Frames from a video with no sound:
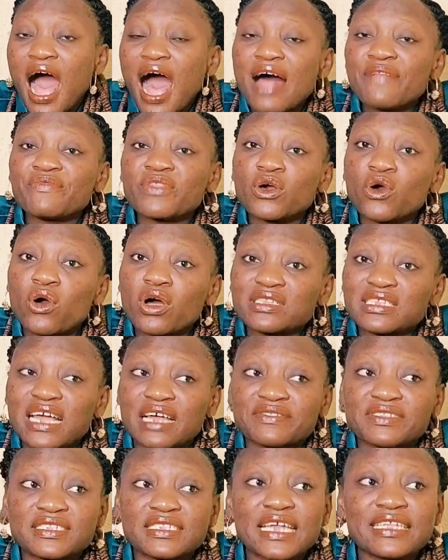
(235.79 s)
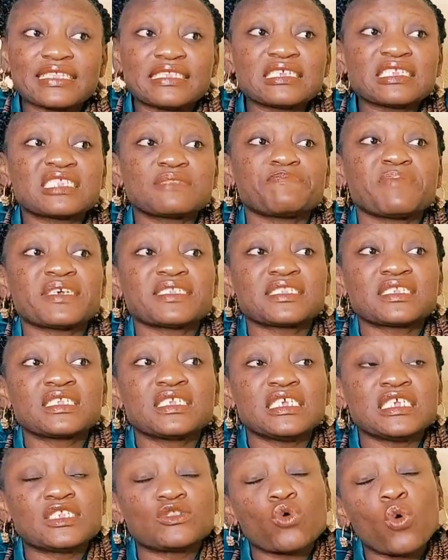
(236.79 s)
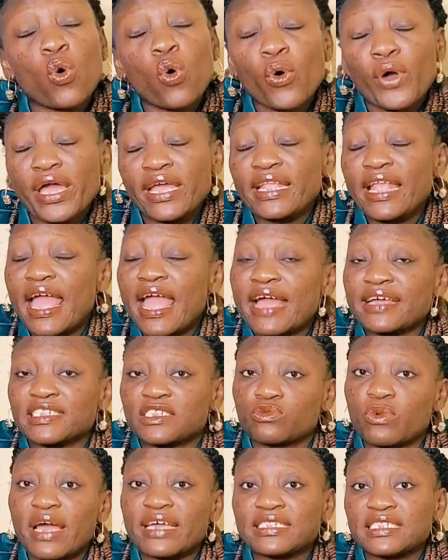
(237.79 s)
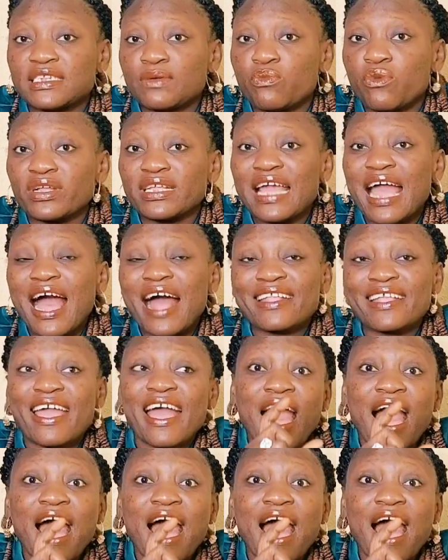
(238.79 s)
and the court has said this person is owing XYZ money and he